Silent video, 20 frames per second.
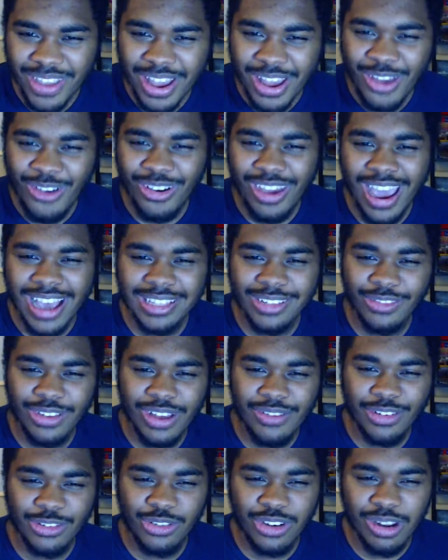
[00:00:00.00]
Who cares if you
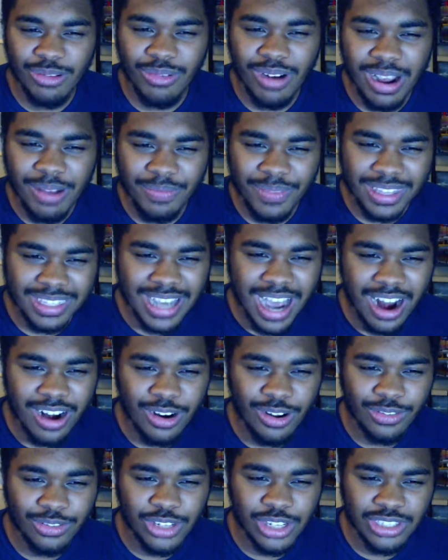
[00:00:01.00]
have a dream, right? It's hard
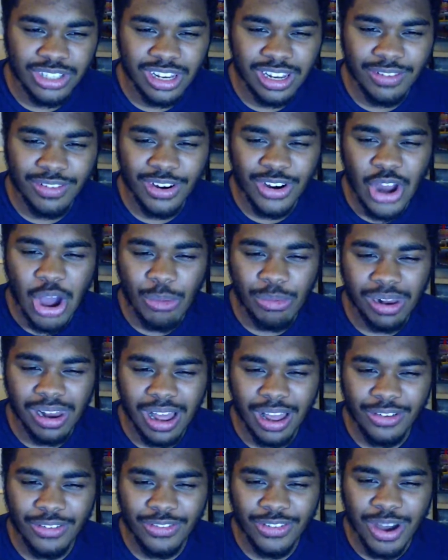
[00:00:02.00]
enough just to live a normal
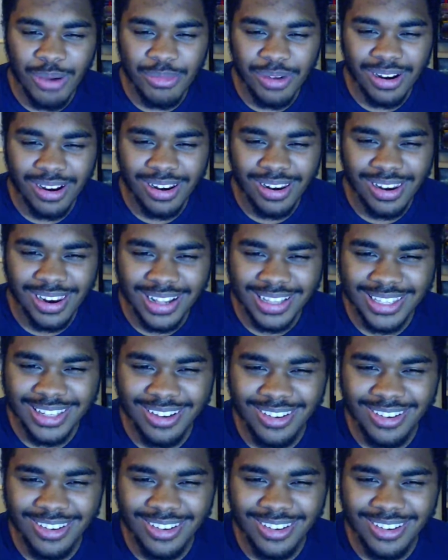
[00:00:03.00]
life. Come on, let's go.